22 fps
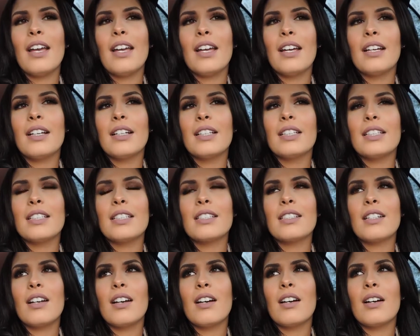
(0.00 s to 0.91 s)

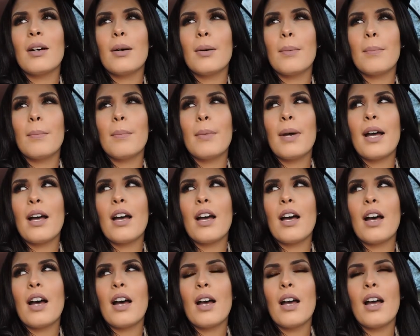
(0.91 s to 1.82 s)
And I'm
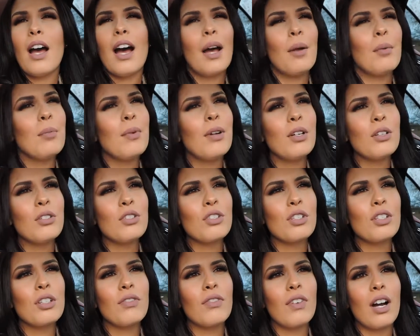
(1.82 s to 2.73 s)

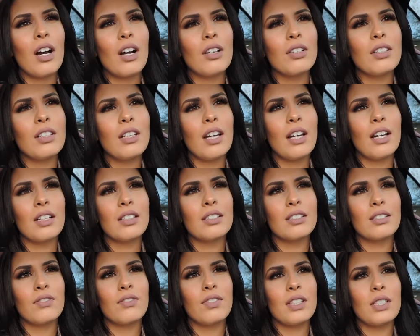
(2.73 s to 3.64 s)
not sure if Audi
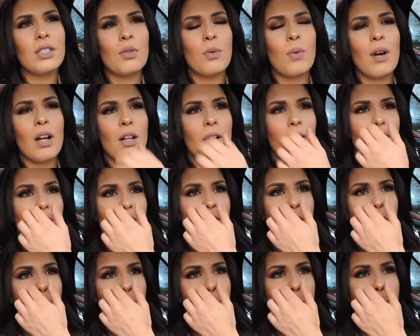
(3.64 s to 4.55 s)
has a
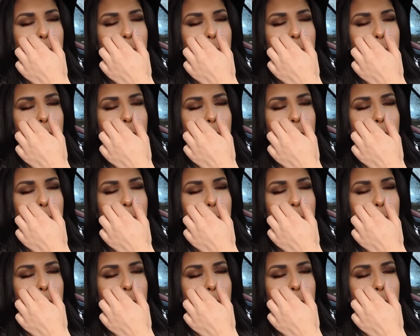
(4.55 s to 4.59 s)
V12